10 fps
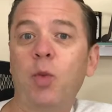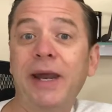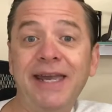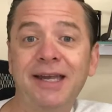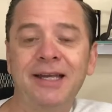
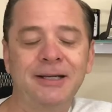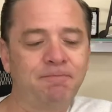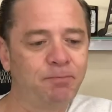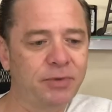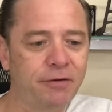week,
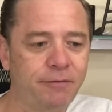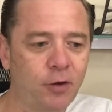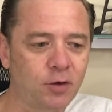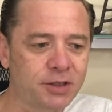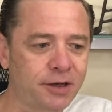
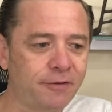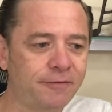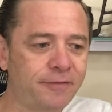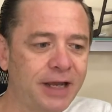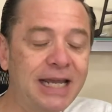folks of
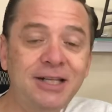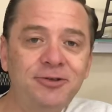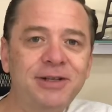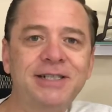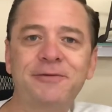
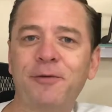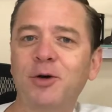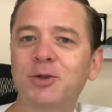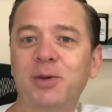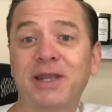interest,
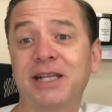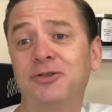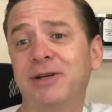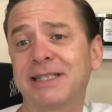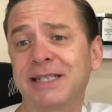folks with
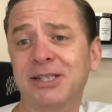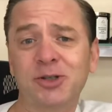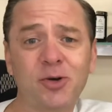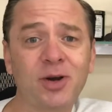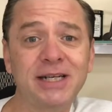interesting
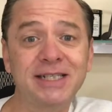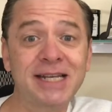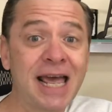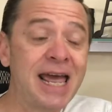stories,